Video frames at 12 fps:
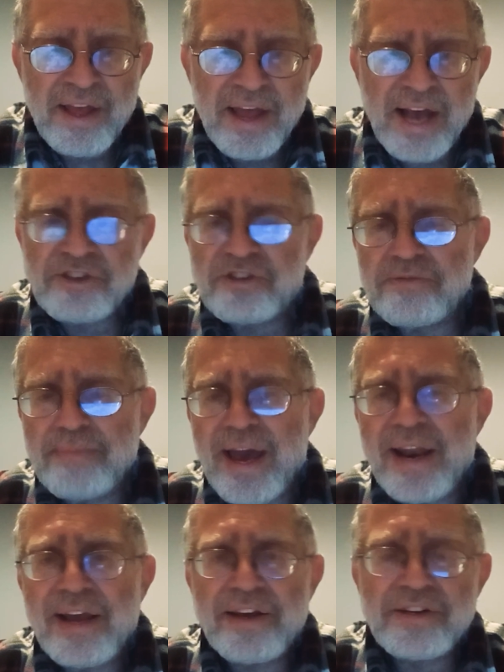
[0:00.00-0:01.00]
As
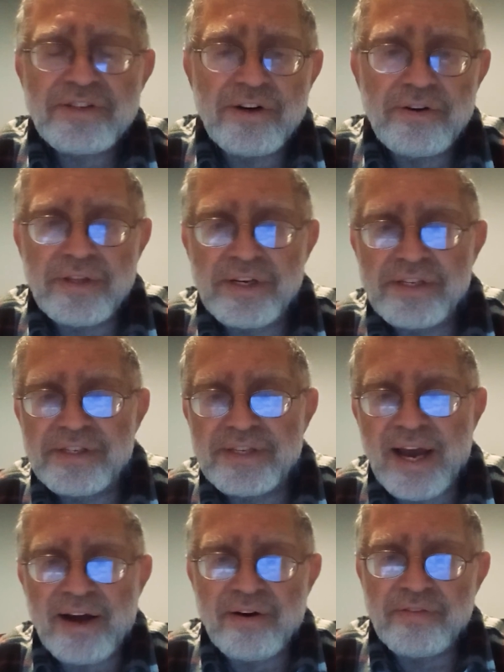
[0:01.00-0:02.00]
dramatic as all this
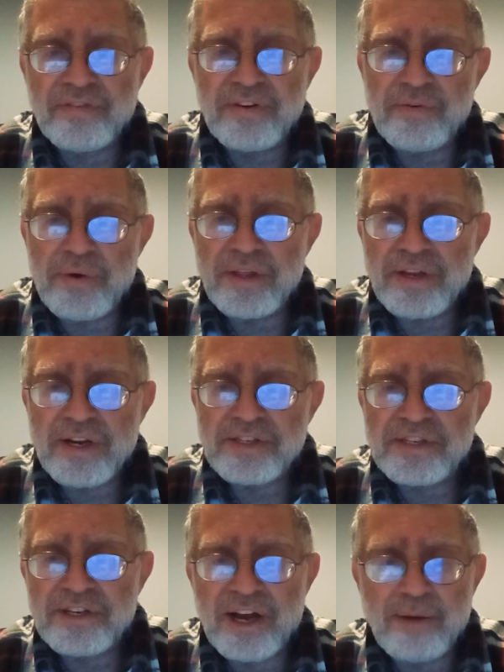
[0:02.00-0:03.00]
sounds, it really
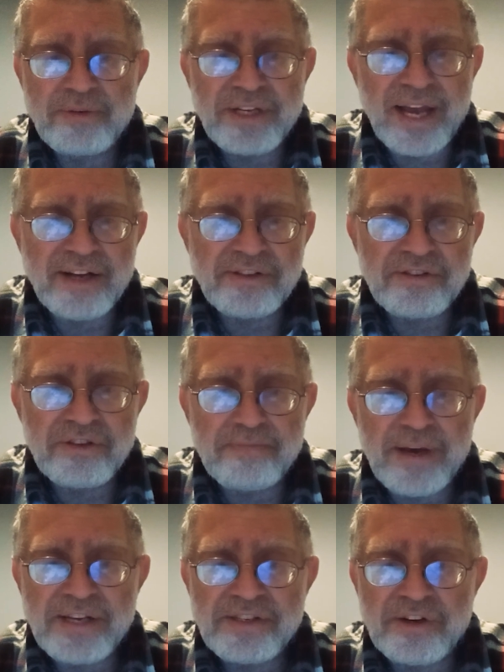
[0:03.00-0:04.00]
doesn't help to answer the
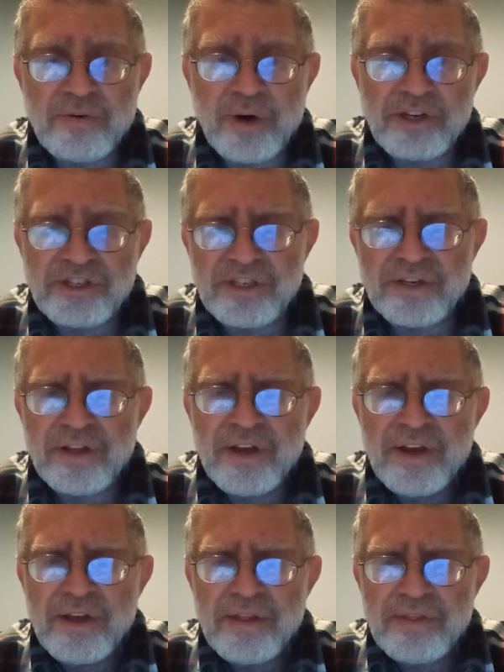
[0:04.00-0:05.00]
basic question.
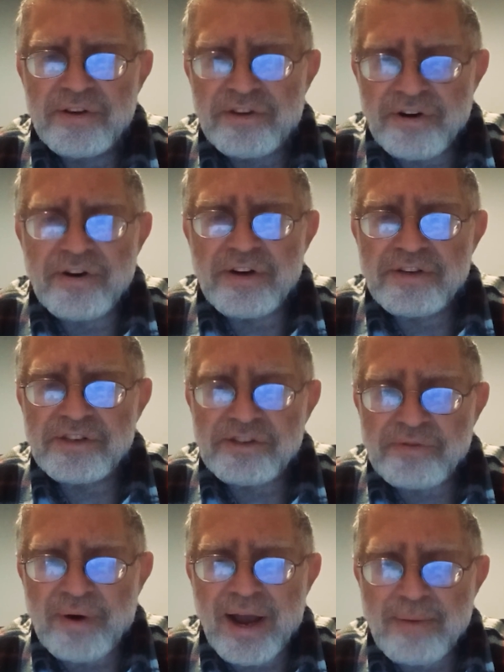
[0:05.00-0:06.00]
The Torah
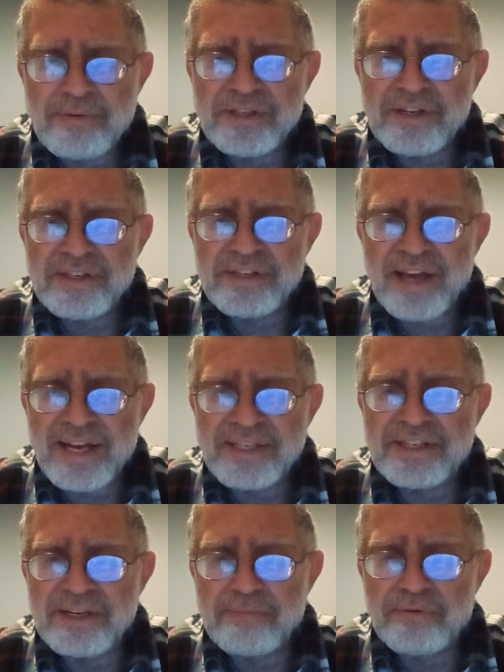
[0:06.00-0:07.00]
describes this
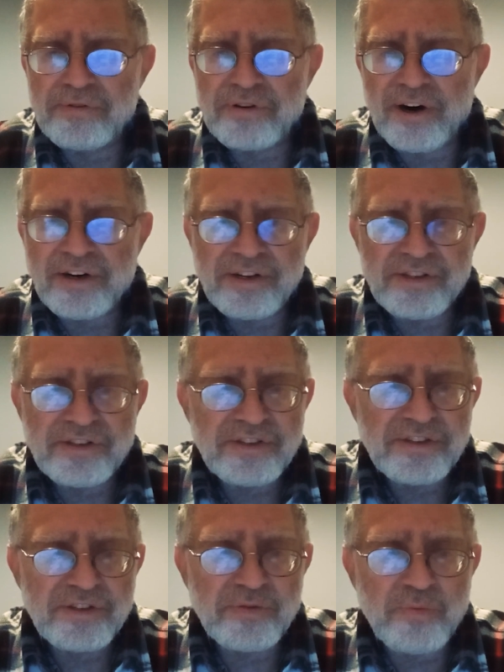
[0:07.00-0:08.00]
as simple
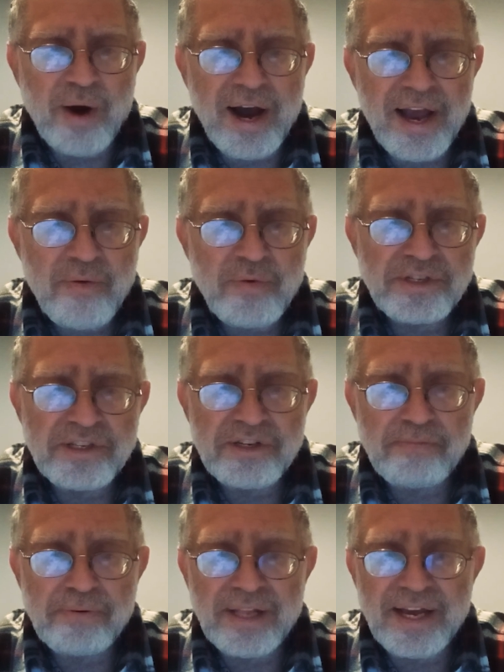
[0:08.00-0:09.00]
darkness. So why was it
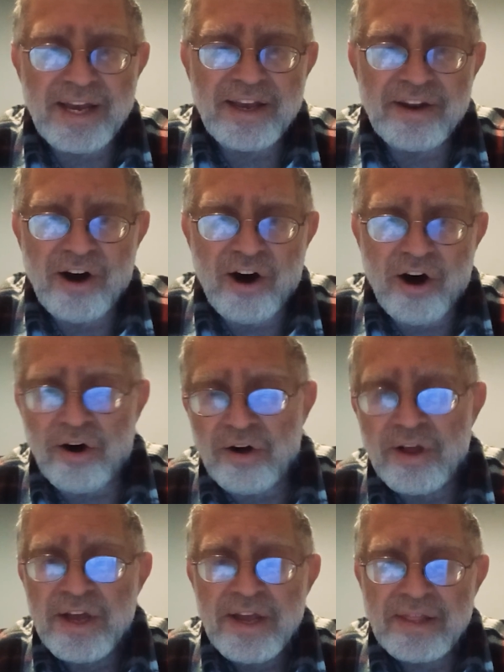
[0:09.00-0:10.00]
a plague at
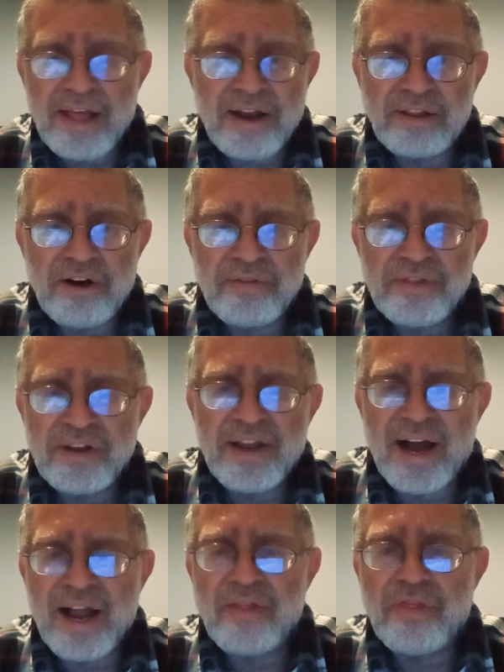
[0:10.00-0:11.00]
all, let alone the
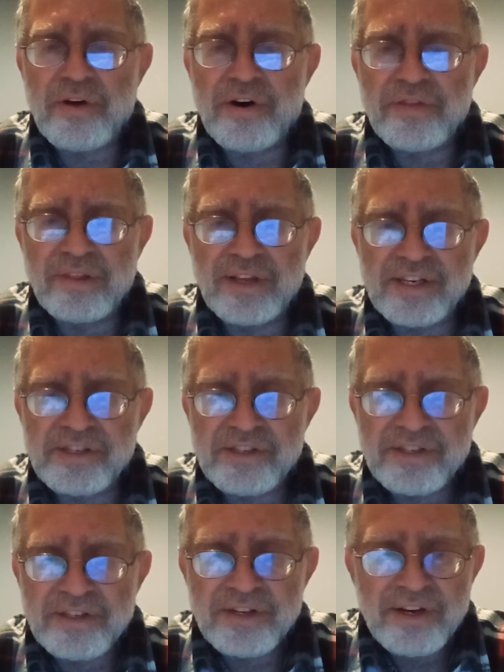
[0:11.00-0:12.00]
ninth on the
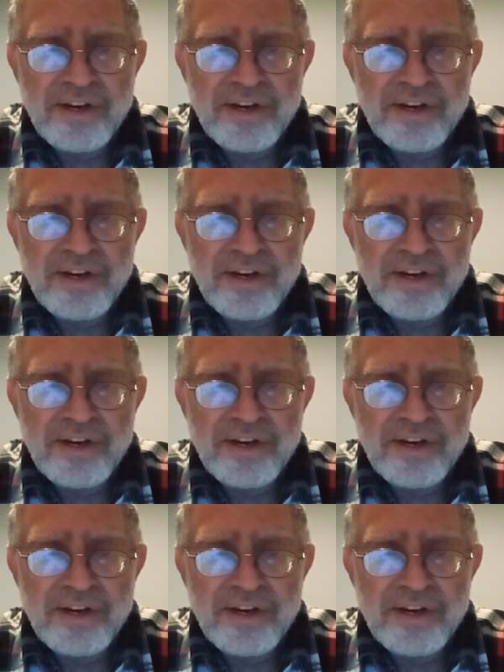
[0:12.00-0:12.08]
list?